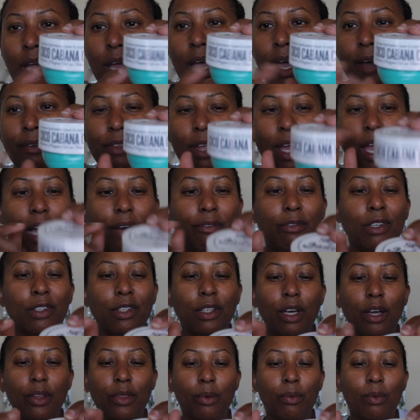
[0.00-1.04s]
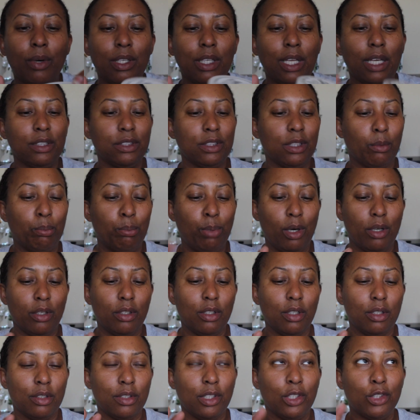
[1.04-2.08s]
they have. They have another one that's
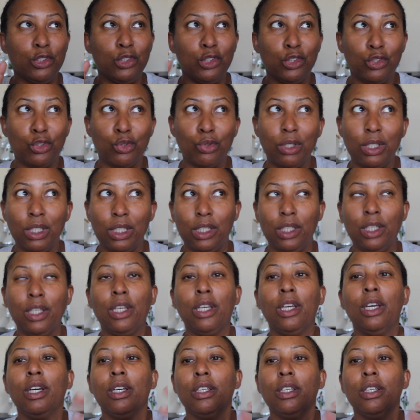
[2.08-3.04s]
there's 3.